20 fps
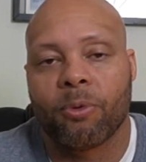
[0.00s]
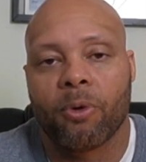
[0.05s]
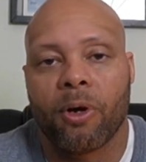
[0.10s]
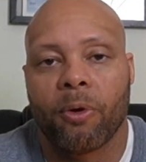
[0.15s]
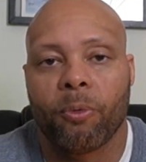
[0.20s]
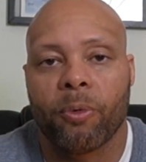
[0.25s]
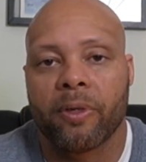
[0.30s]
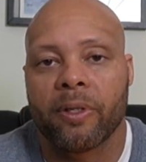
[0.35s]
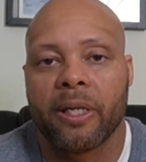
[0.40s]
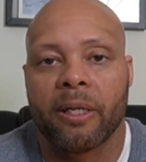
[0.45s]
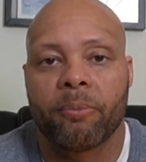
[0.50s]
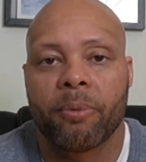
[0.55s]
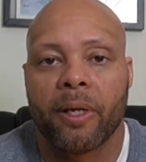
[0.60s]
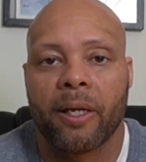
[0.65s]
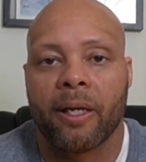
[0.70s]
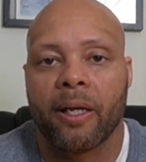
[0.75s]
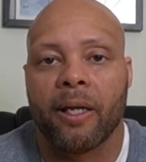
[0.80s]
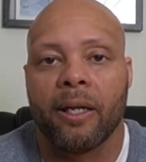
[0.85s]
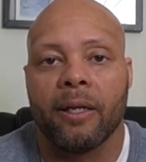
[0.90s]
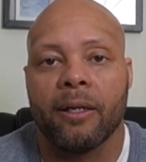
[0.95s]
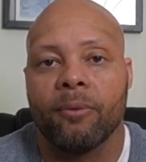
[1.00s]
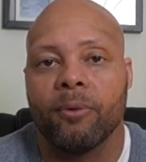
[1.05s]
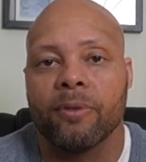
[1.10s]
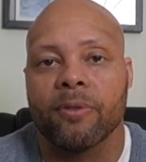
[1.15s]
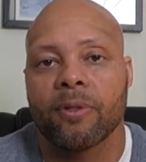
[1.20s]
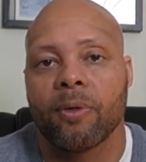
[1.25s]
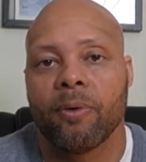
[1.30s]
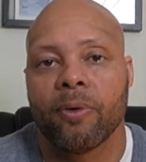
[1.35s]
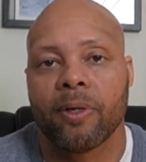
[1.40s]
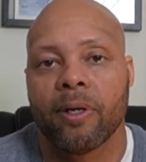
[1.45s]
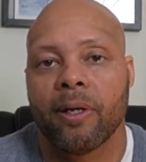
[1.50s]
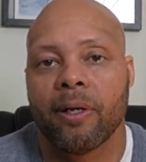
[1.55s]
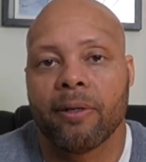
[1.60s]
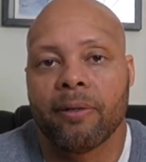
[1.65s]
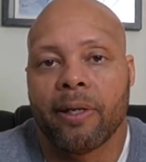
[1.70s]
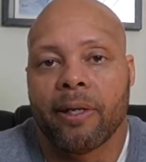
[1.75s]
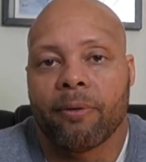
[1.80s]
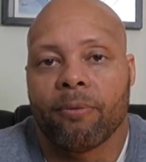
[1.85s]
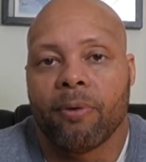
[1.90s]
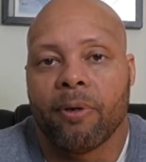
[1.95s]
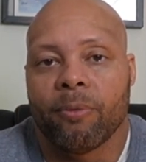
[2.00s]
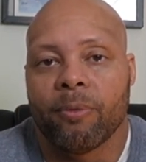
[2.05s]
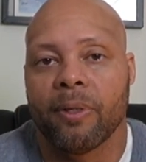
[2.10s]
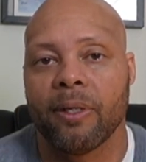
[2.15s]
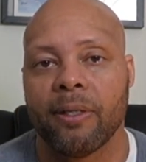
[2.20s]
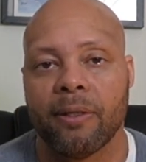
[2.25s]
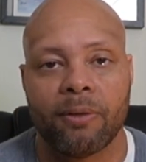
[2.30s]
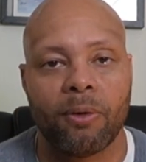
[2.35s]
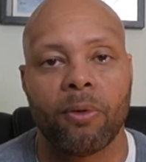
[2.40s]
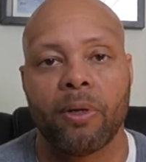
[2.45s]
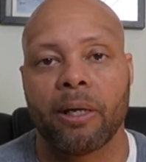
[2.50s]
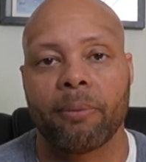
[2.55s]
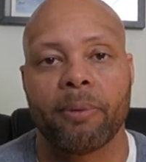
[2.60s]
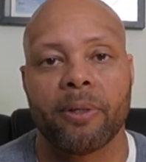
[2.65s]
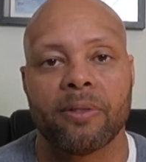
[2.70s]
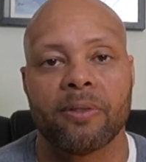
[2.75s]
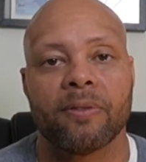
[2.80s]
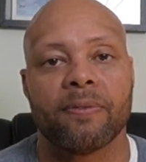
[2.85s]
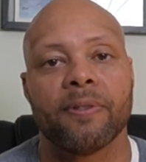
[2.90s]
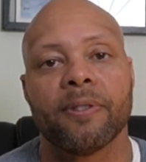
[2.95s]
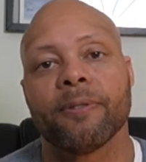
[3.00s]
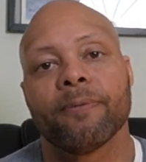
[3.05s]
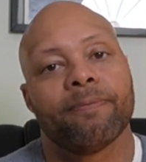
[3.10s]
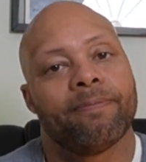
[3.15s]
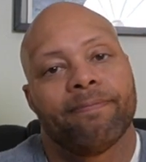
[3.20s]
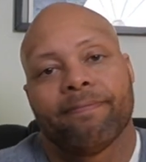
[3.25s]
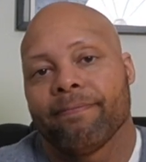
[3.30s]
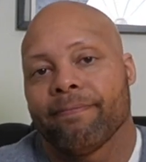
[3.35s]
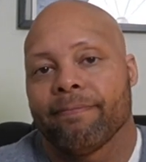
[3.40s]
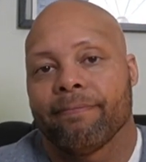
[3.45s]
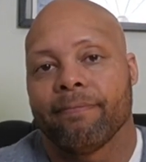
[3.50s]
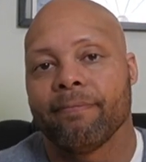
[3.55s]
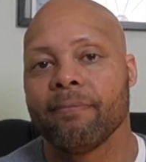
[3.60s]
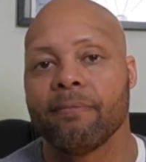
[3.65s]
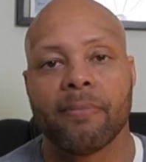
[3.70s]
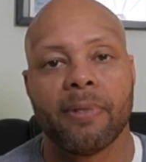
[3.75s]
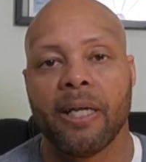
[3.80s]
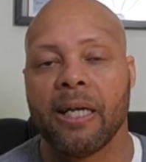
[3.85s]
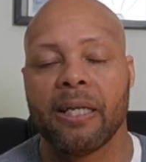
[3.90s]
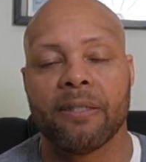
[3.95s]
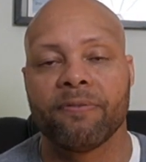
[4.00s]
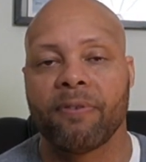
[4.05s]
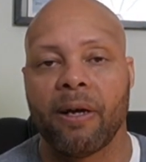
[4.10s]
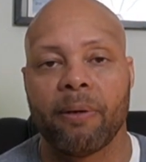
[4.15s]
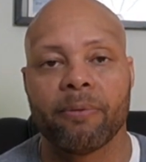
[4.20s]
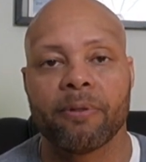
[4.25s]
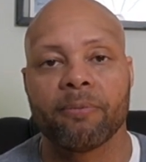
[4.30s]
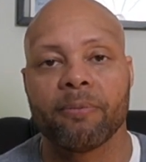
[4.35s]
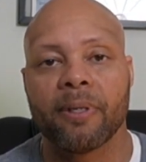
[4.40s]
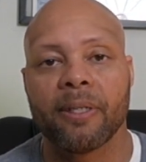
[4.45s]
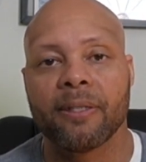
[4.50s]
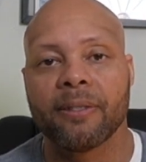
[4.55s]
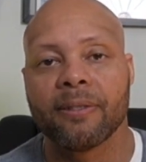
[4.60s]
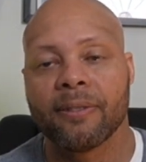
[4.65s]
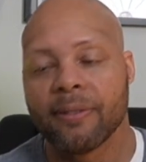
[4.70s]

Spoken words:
point, we're nitpicking what's going on, like what we don't like about this film. That's fine with me.